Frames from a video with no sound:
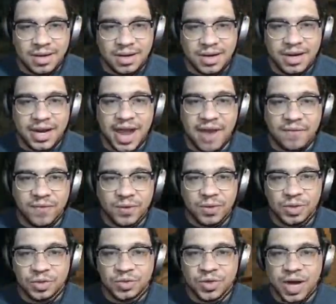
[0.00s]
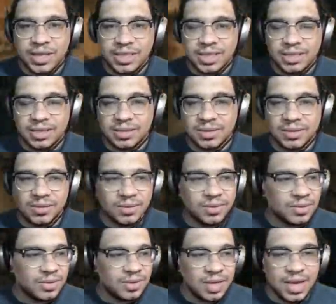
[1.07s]
Never trust
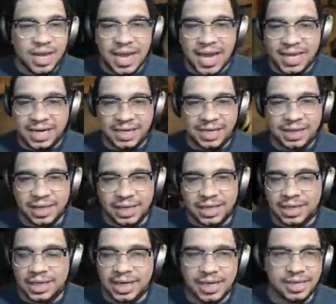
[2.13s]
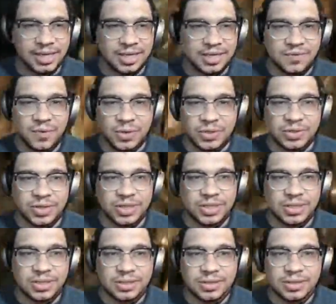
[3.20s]
anything in this
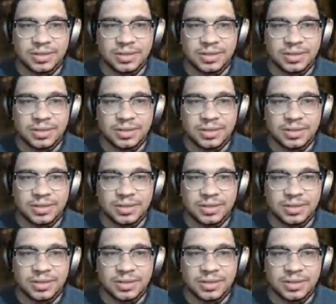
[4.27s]
fortress.